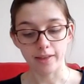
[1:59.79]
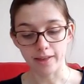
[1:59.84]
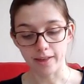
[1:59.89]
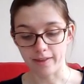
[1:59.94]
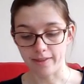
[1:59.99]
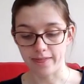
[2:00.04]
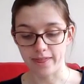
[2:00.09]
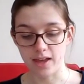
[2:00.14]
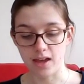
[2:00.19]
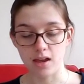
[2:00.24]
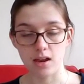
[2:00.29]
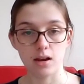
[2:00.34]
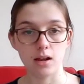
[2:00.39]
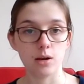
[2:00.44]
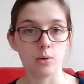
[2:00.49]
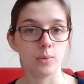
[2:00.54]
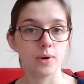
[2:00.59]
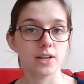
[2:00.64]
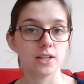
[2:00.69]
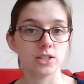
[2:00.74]
And then I
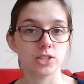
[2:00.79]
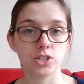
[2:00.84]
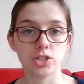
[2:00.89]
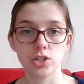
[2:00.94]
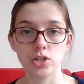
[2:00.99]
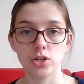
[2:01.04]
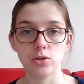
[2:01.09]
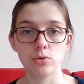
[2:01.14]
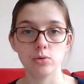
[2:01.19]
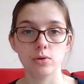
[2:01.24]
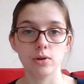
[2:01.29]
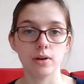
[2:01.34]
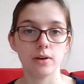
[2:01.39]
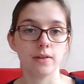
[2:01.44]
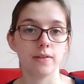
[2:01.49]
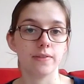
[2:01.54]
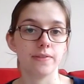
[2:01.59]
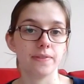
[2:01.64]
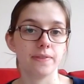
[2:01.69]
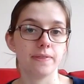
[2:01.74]
went to
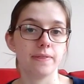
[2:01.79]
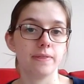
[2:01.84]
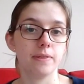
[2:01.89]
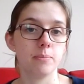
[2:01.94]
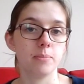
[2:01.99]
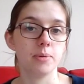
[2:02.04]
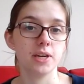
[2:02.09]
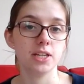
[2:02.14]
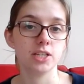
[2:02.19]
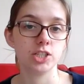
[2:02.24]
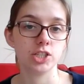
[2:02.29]
the bead